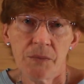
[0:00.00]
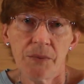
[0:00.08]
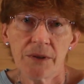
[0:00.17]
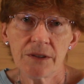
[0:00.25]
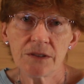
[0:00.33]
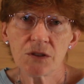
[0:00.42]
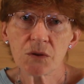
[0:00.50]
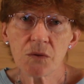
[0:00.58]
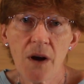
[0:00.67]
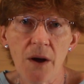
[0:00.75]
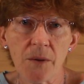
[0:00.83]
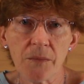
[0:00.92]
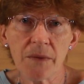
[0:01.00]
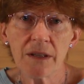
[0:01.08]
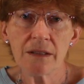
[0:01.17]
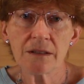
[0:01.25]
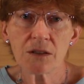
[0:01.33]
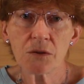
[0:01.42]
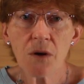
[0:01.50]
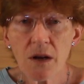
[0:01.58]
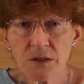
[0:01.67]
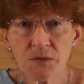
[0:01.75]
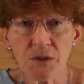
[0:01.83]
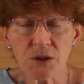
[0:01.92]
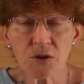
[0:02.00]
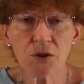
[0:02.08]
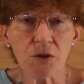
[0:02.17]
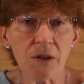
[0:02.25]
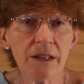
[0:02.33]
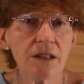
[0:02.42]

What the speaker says: But in Scrum, it's cross-functional,